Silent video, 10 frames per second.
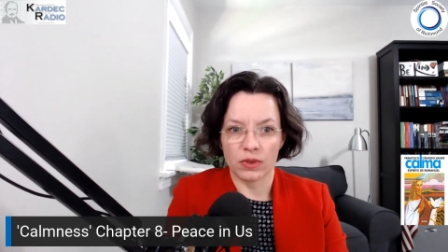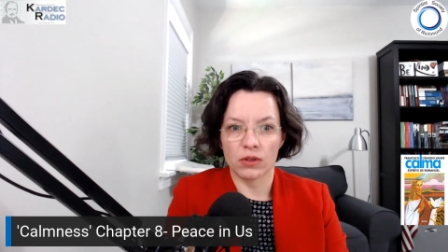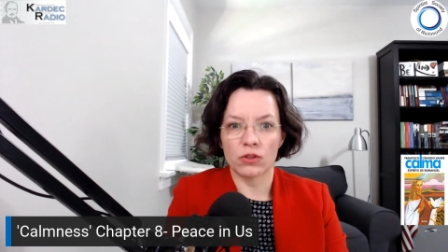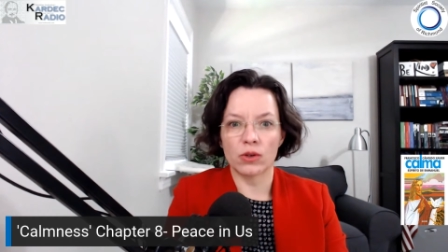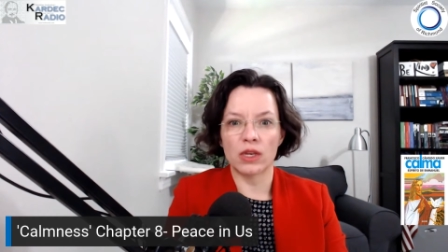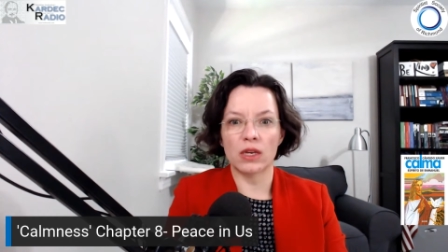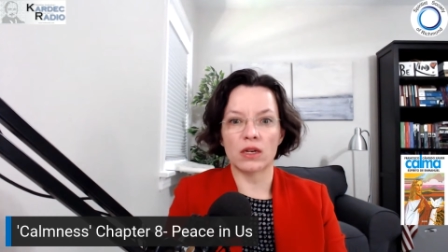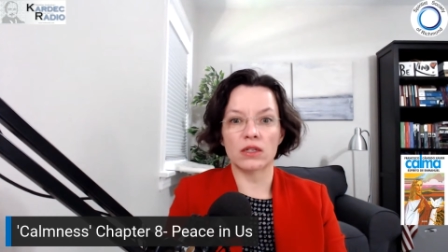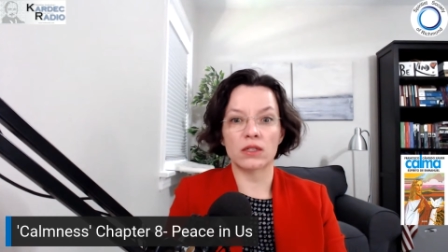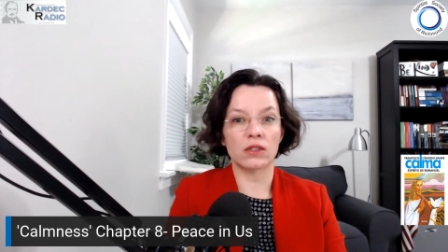So, here
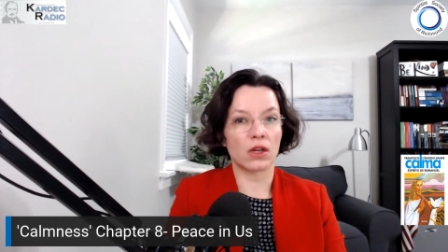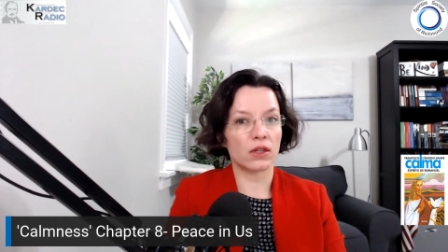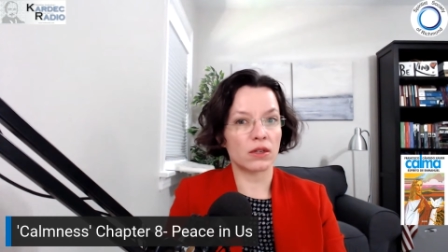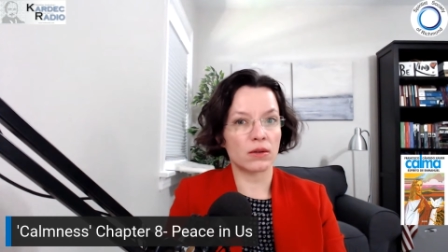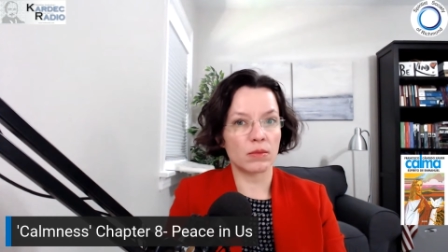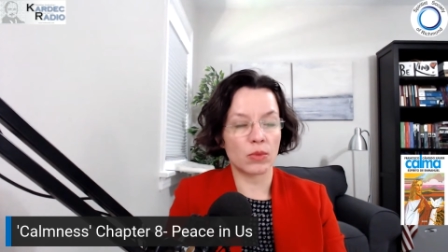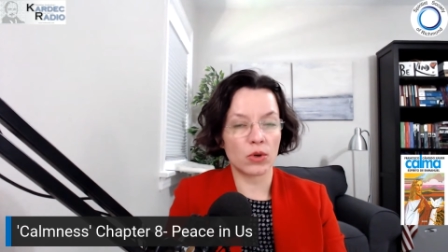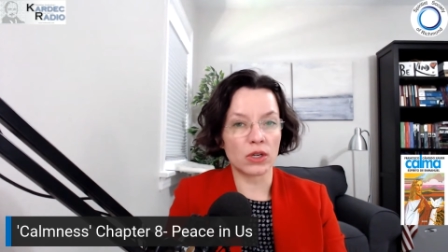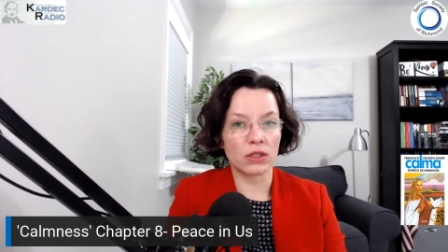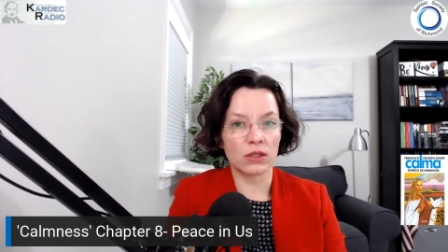is another
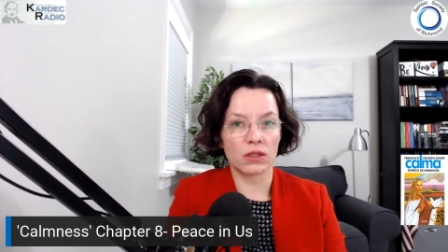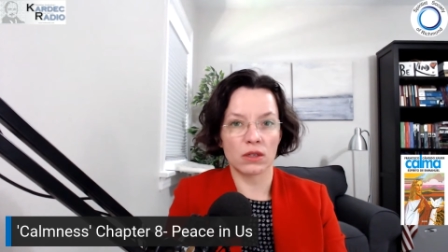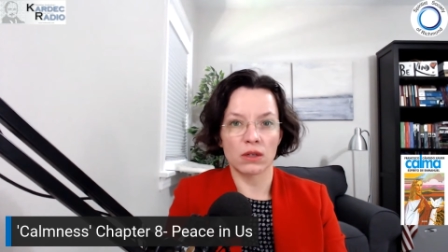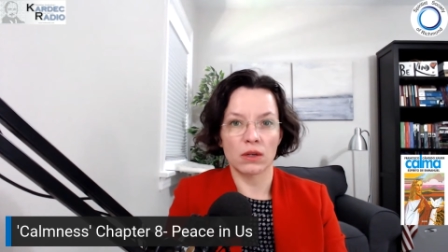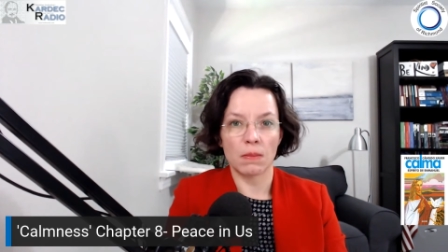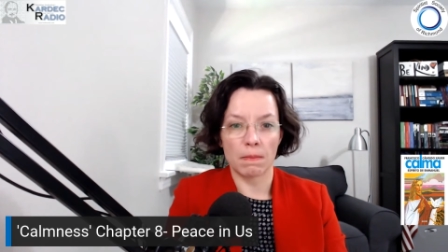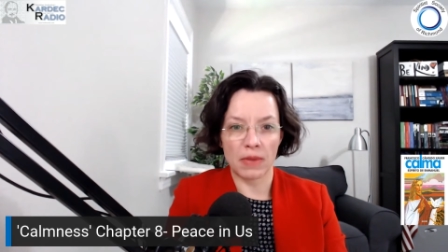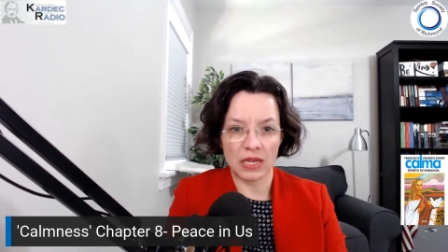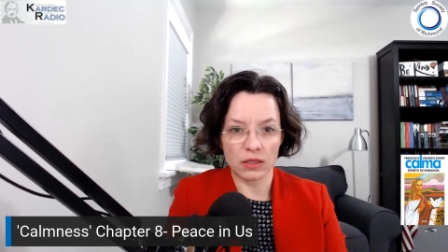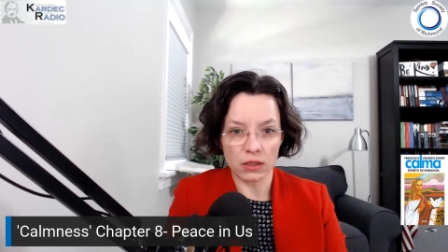important
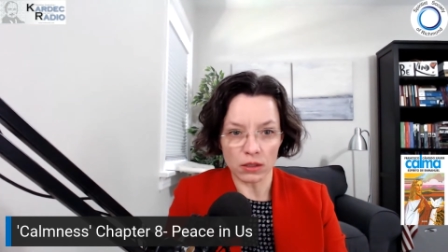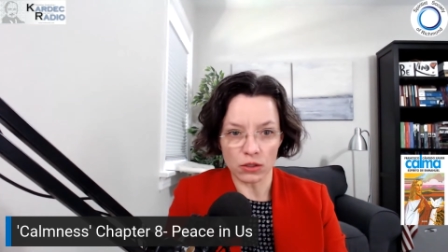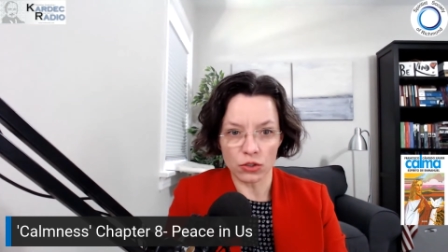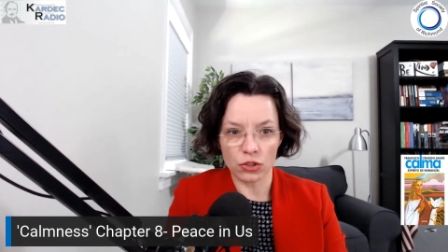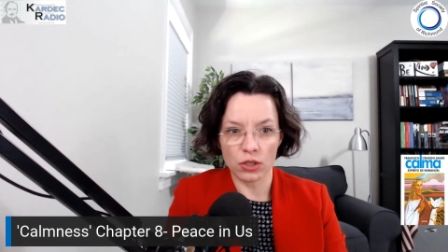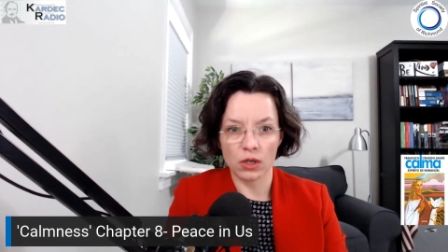message.